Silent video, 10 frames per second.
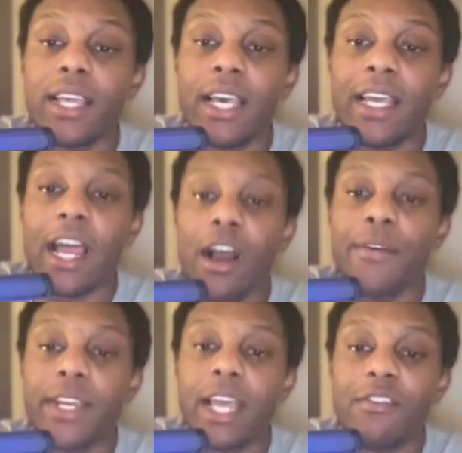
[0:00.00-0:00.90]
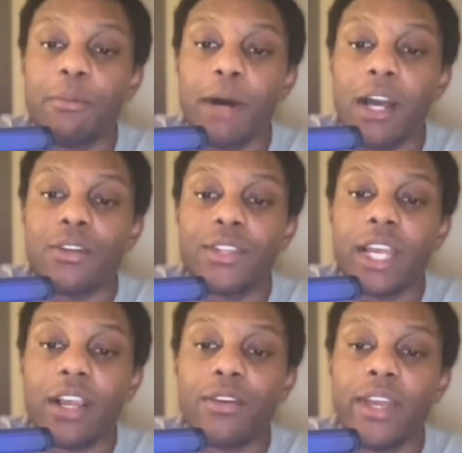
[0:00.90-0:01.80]
And I already have a model that
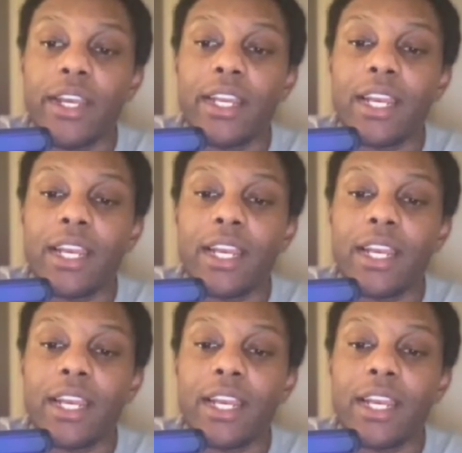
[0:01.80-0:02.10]
I created,